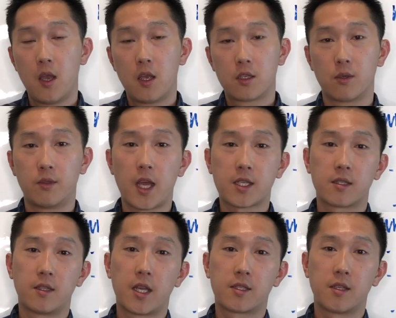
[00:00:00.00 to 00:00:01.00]
So next,
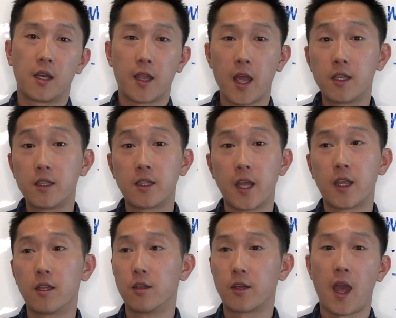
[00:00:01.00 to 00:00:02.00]
let's again take a
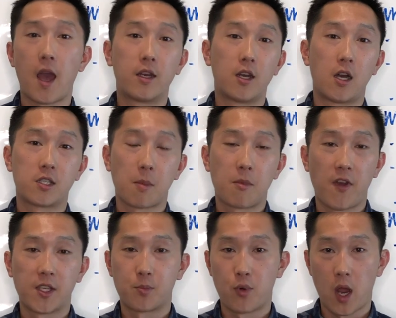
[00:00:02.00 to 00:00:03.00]
look at Shopify's
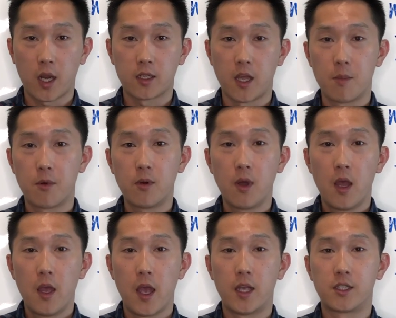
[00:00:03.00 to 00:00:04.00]
product table
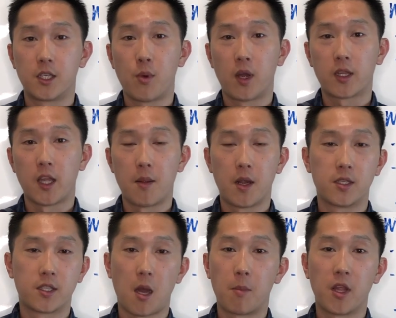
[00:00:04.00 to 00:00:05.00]
and see what data is
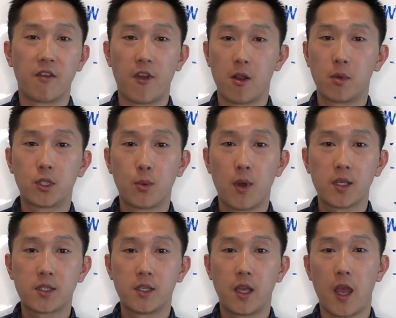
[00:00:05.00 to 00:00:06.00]
commonly available to
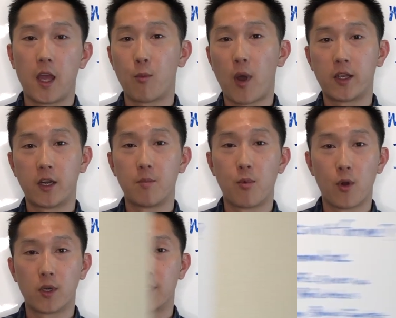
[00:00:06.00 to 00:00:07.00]
us and why they're
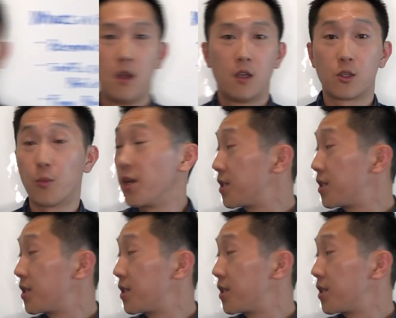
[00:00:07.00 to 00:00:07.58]
important. So what